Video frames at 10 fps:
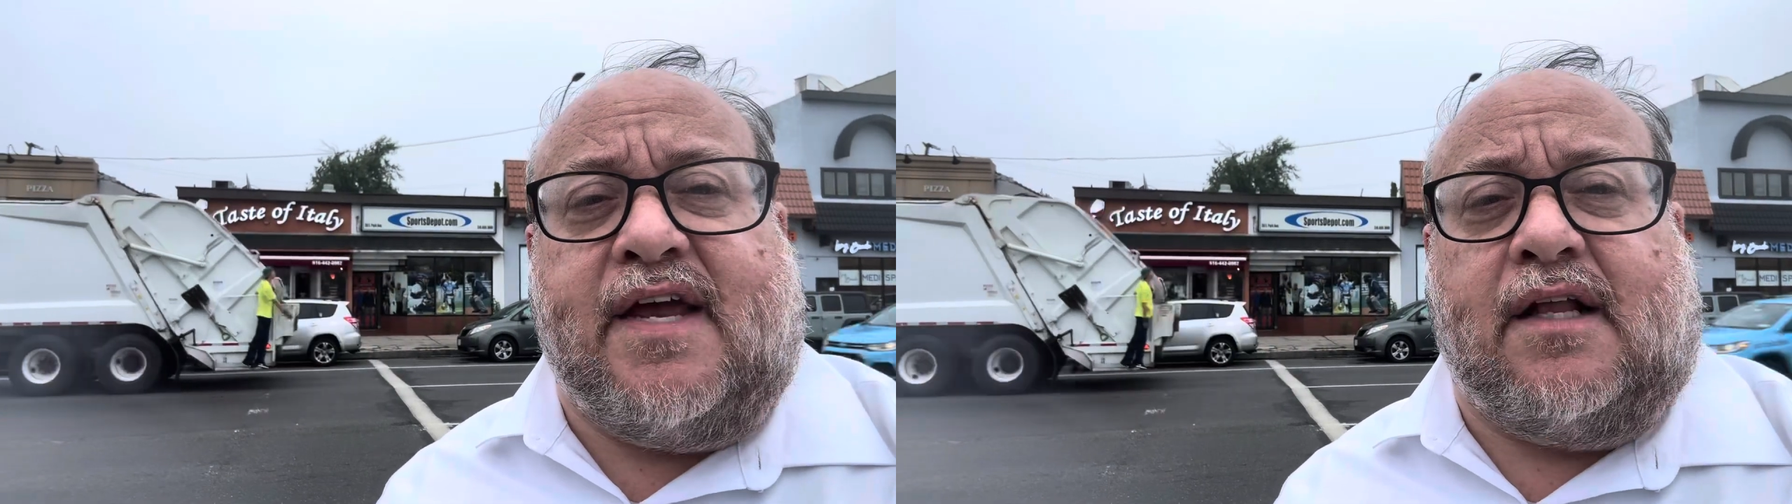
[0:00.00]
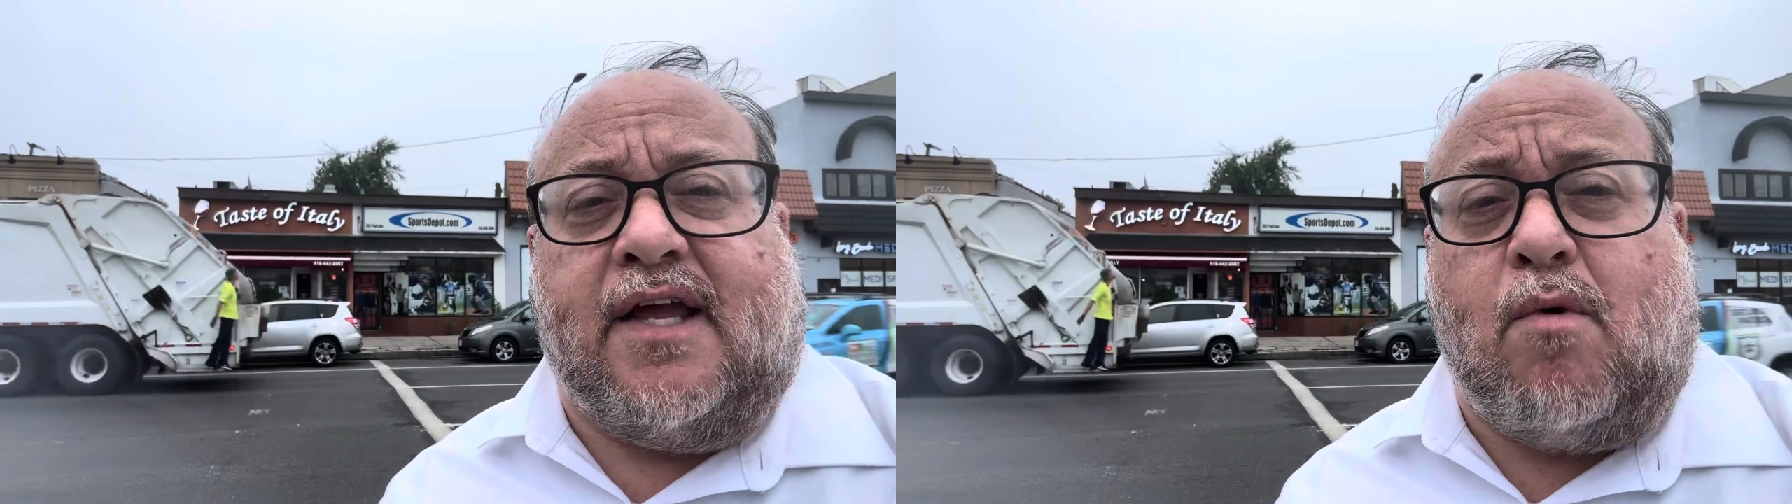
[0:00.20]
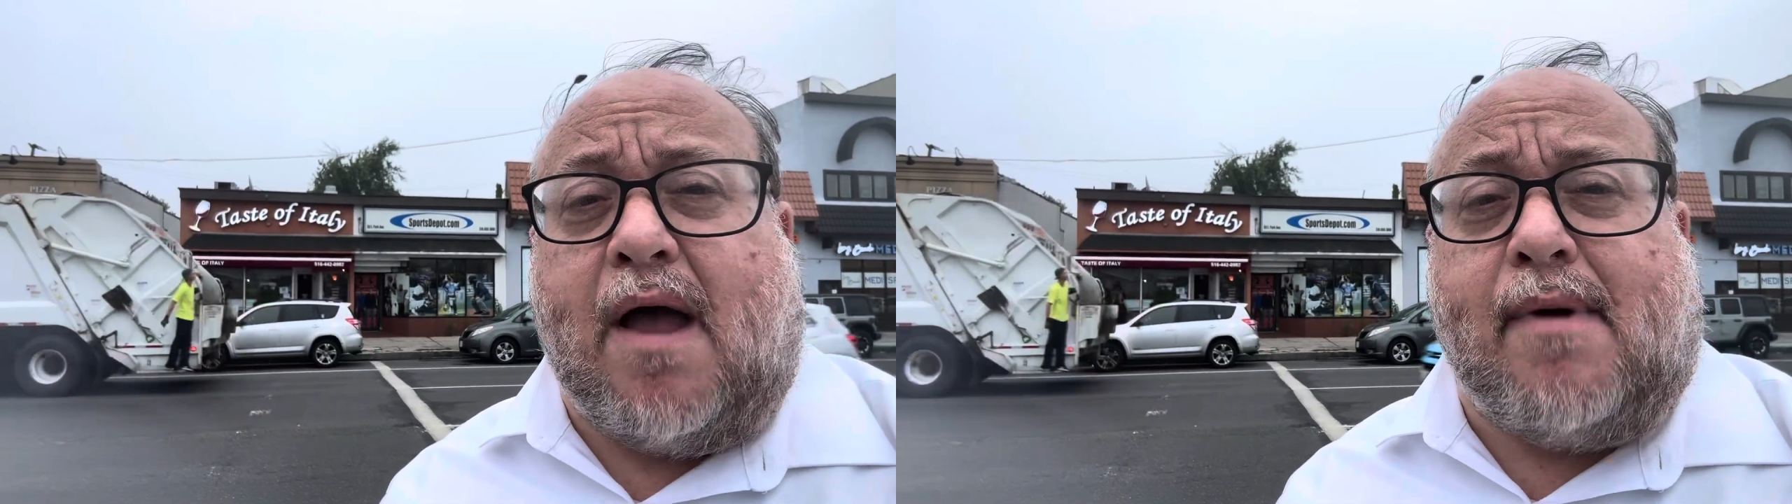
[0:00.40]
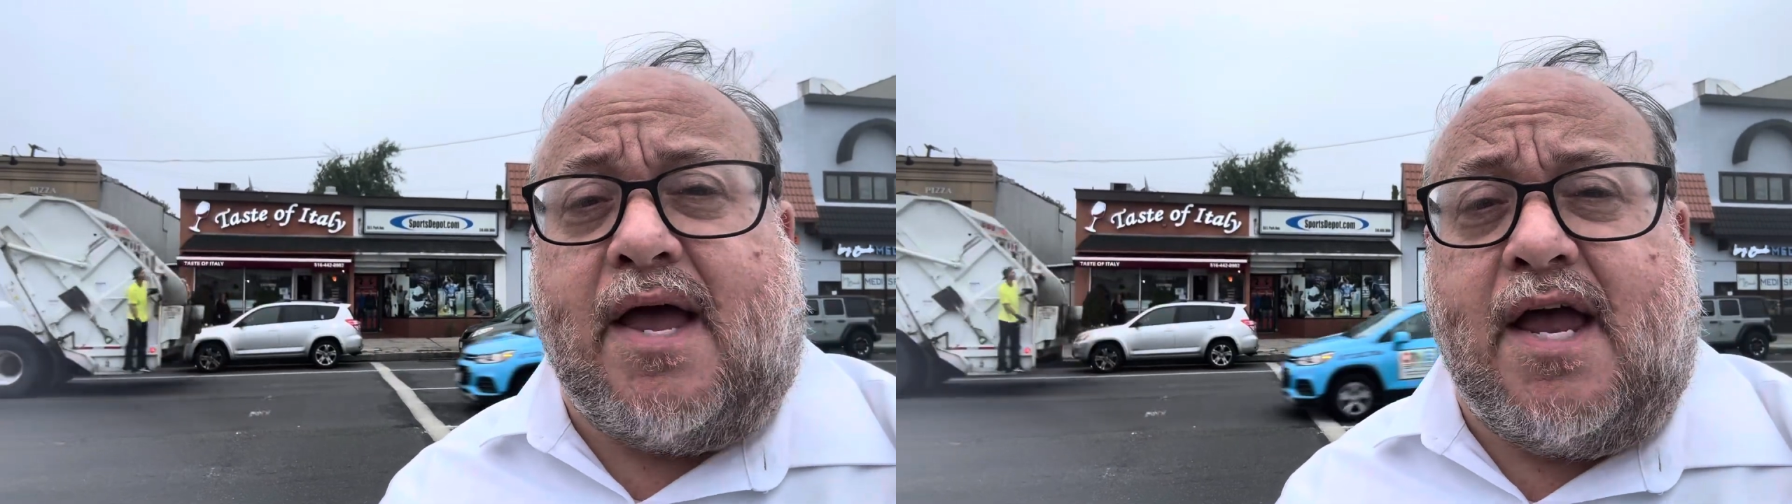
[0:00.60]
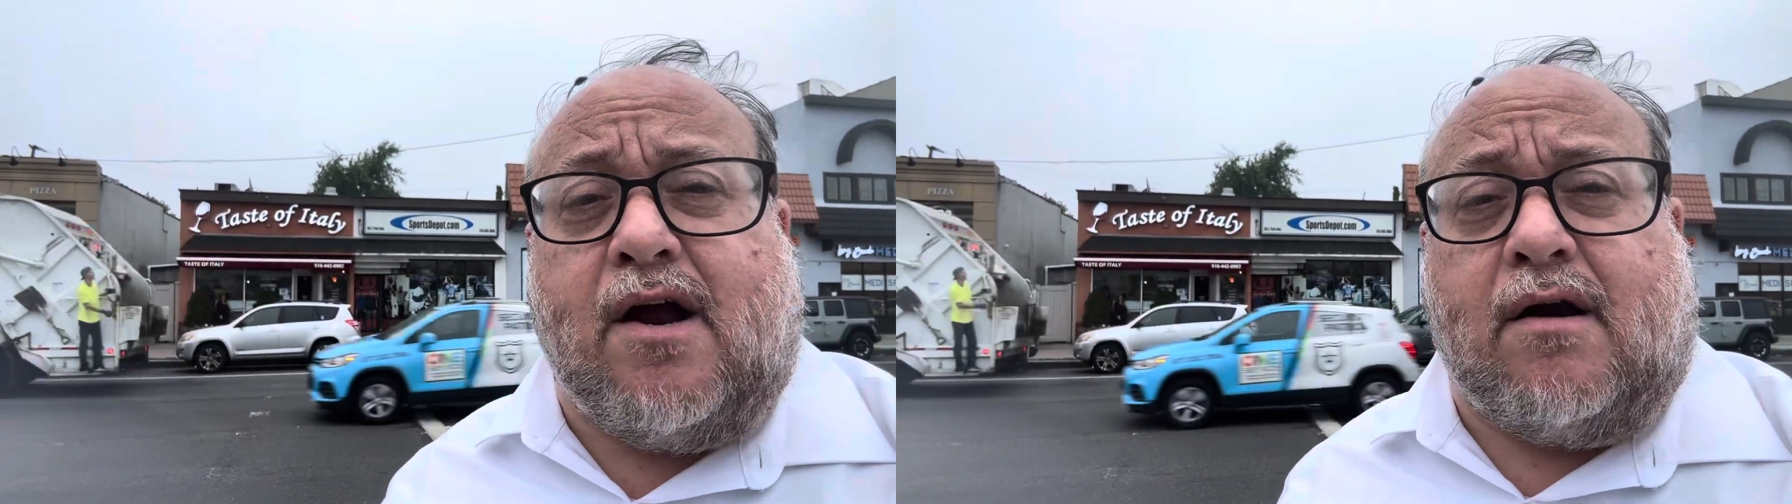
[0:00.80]
Italy. Why am I
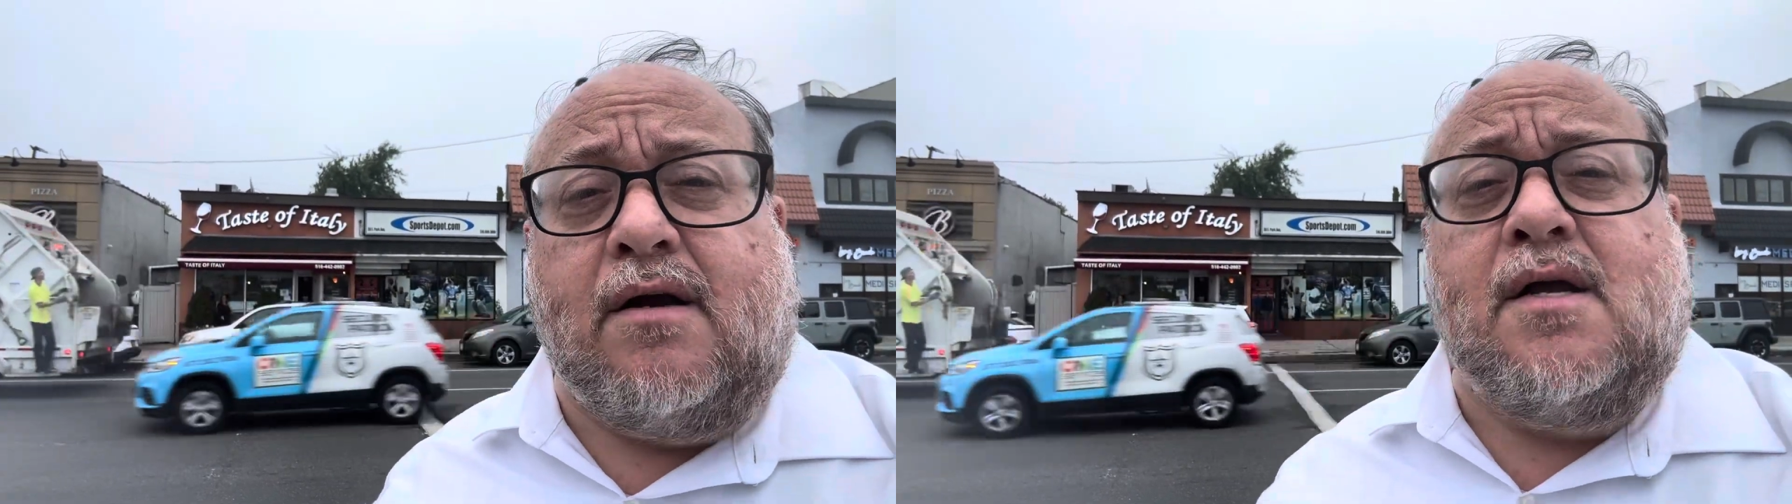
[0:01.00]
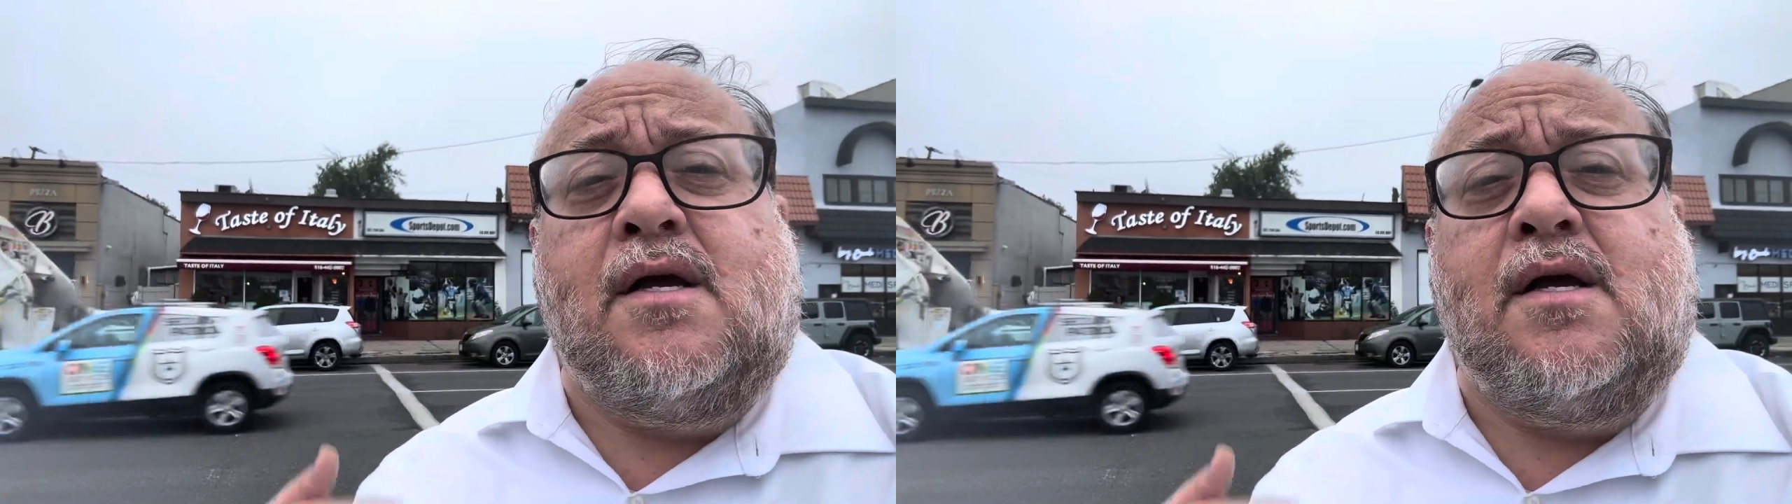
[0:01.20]
here?